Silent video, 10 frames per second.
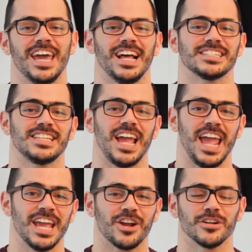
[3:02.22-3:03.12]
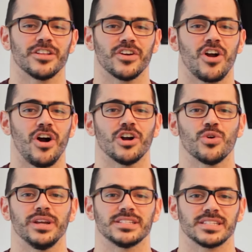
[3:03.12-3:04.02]
It has to anchor to the
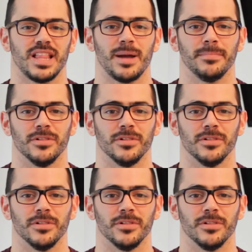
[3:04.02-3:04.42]
concrete slab